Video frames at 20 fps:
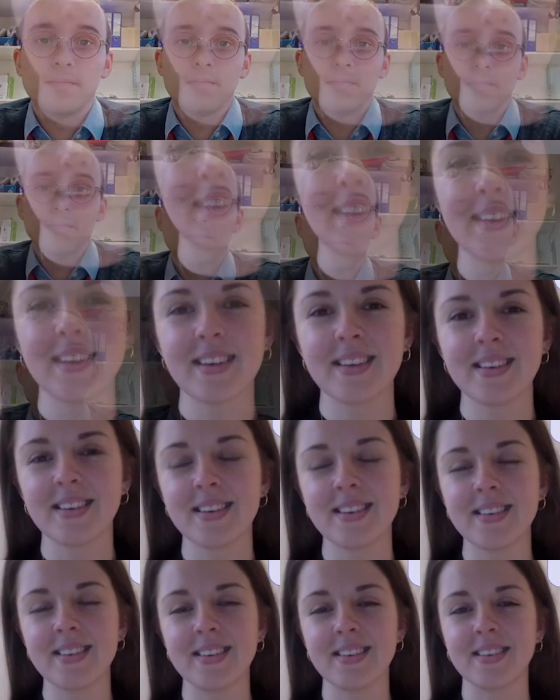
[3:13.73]
Healthcare
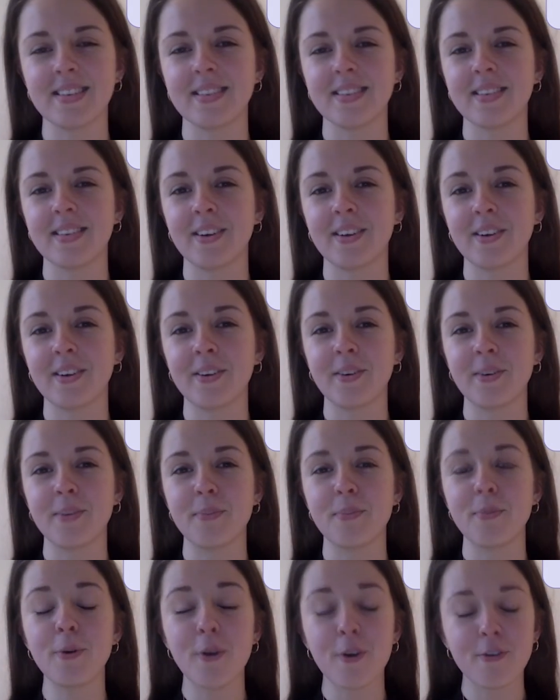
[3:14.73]
scientists are
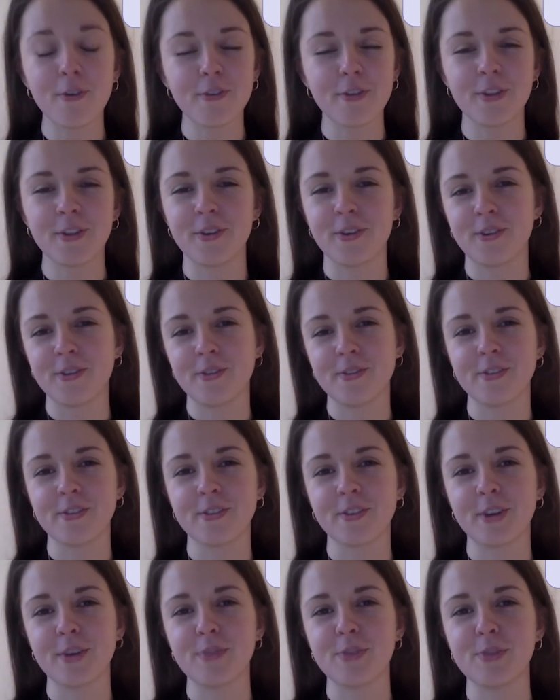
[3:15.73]
more often than not
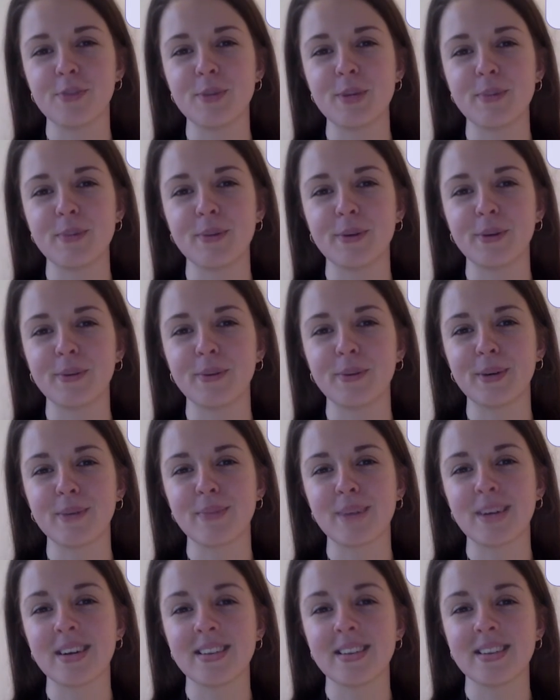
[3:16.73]
described as people who work
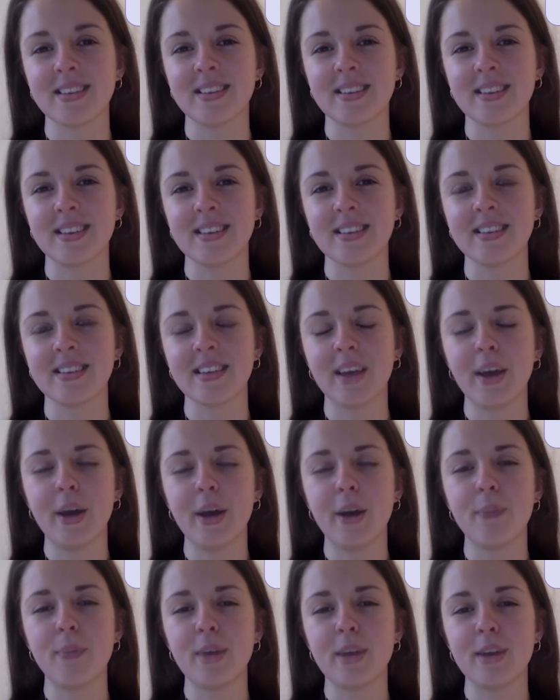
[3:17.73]
behind the scenes,
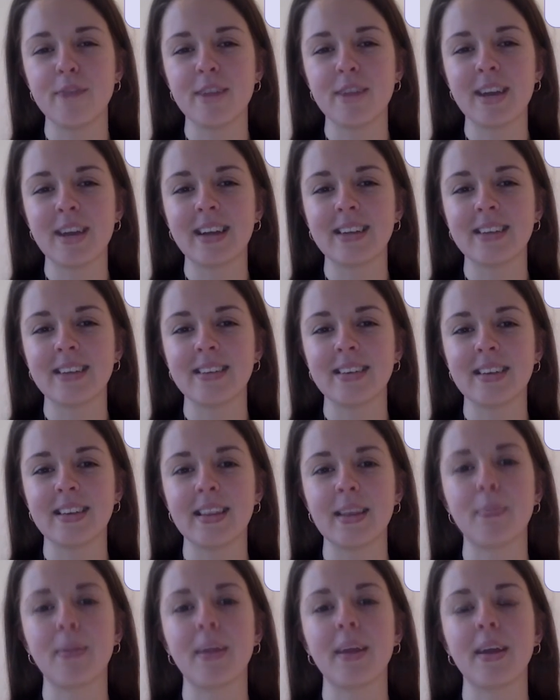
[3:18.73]
but in reality
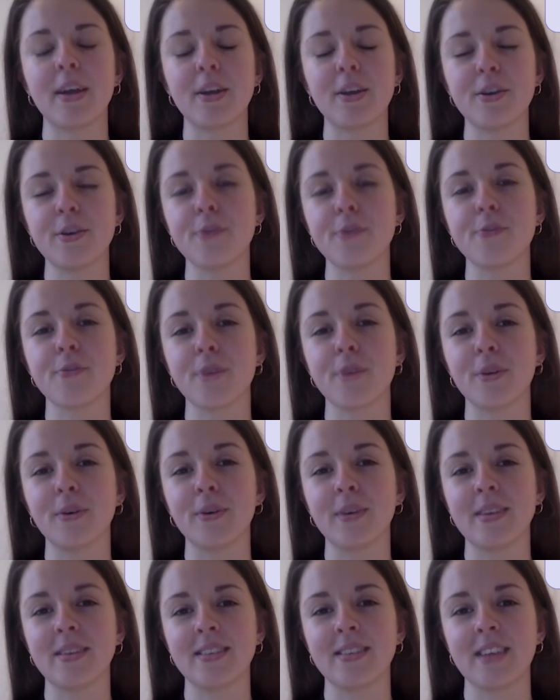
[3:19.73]
they play a huge role
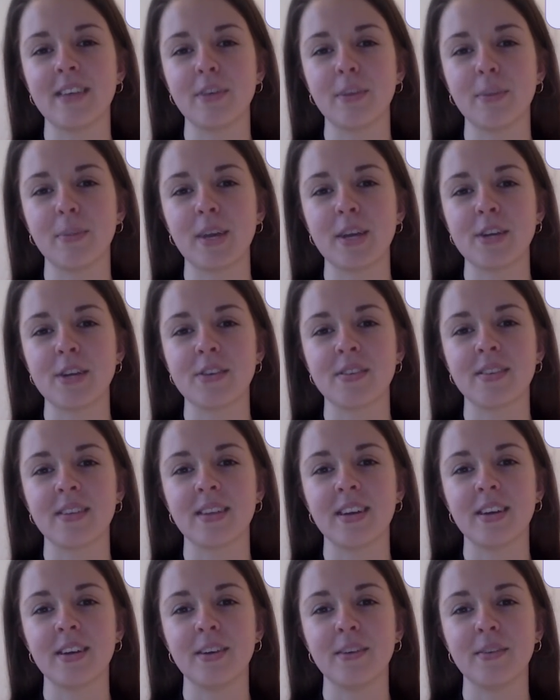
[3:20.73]
in saving patients'
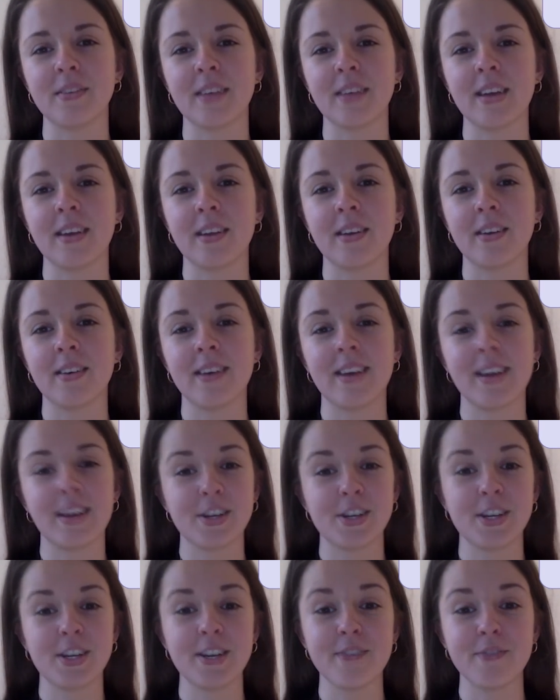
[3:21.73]
lives and are
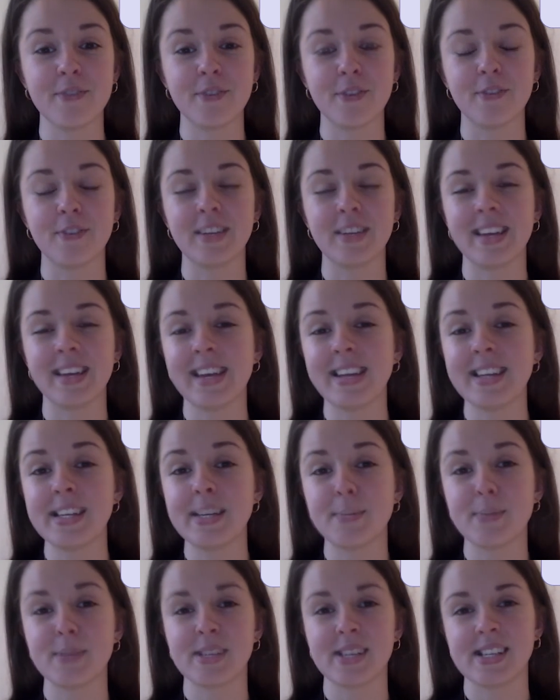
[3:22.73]
actually involved in
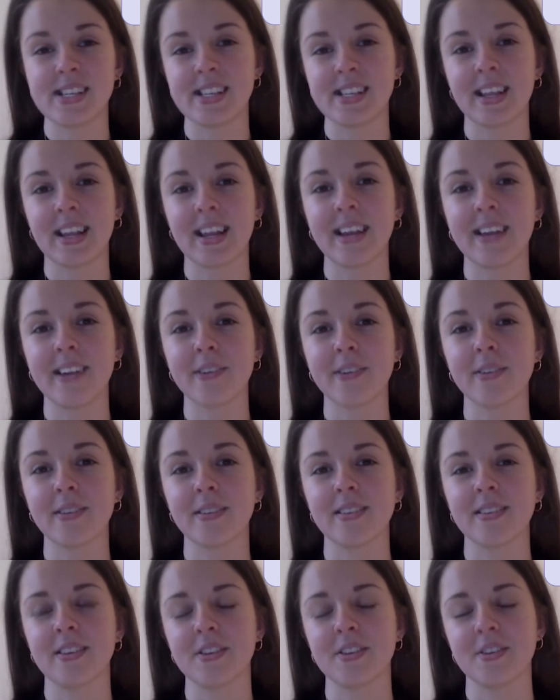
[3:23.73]
80% of the clinical
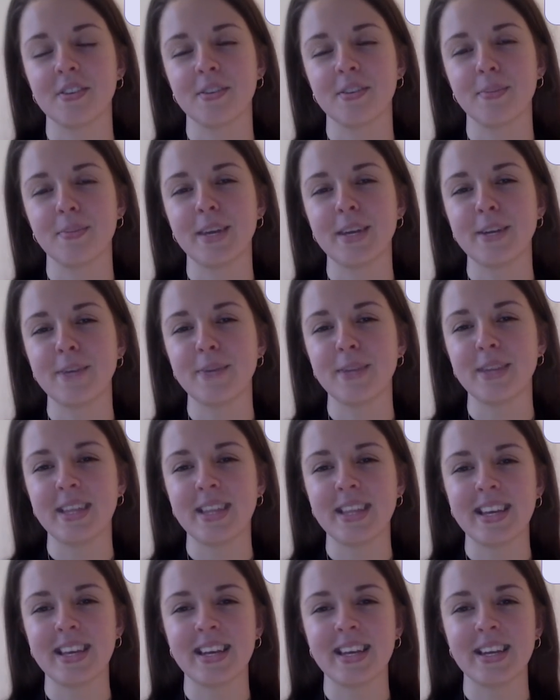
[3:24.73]
decisions made within
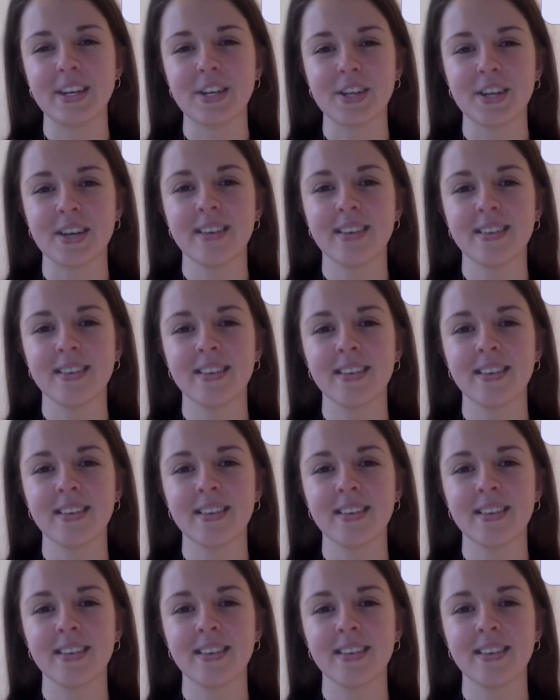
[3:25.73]
the NHS,